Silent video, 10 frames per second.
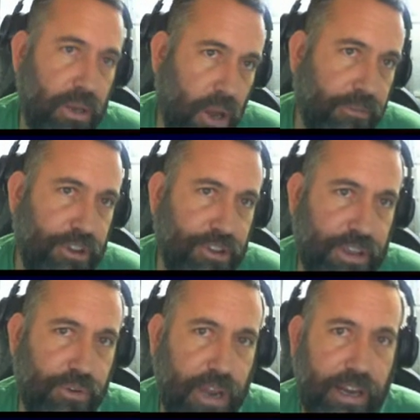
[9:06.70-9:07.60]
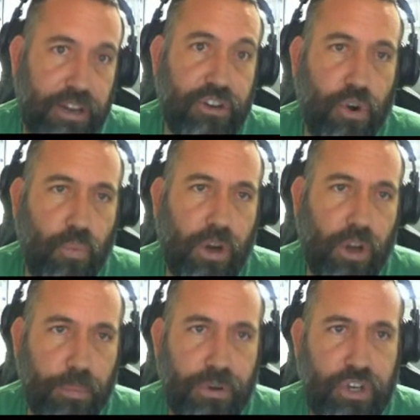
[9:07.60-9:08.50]
obviously you kind of don't want to
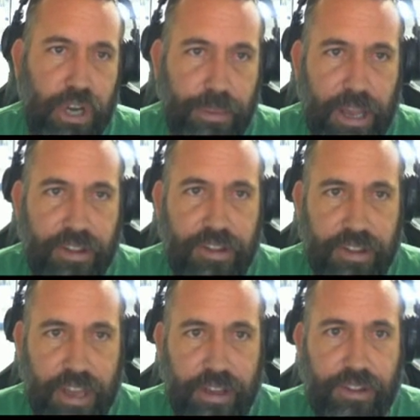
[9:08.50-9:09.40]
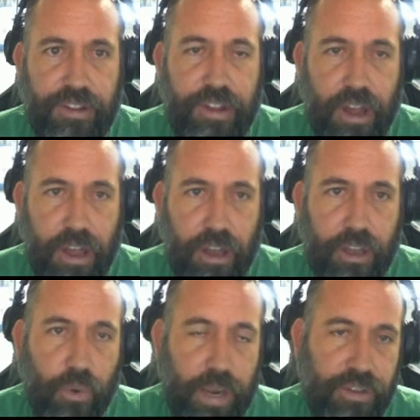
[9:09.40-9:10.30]
open jam aces, kings,
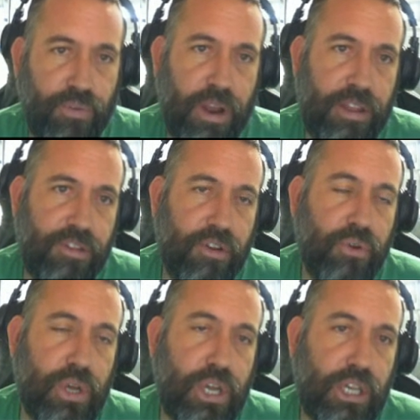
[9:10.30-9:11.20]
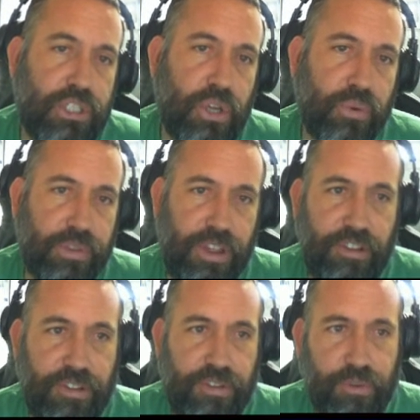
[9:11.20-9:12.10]
queens, right? So this
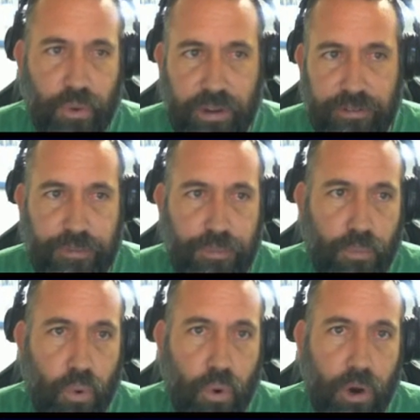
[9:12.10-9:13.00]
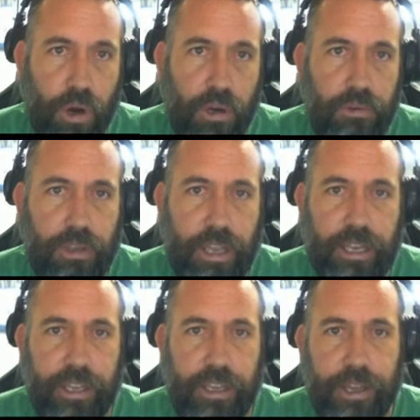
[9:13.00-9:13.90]
is sort of more
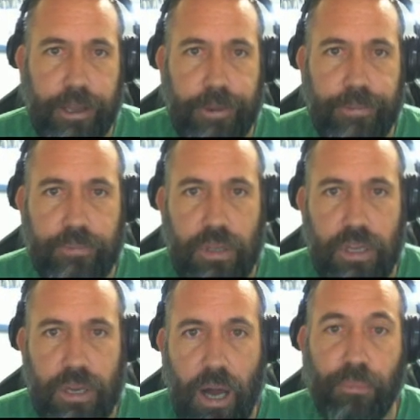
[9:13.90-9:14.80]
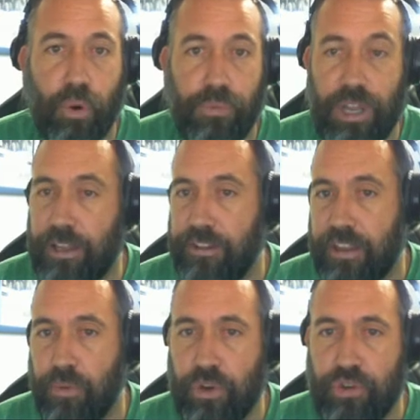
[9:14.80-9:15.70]
like a more
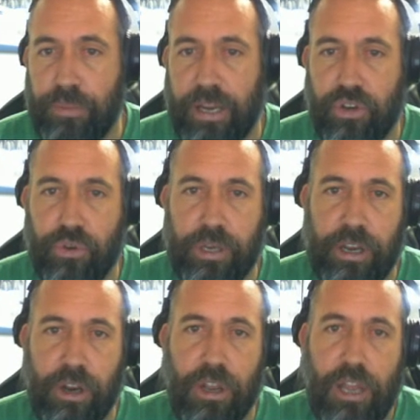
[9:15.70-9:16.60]
realistic what you might do here.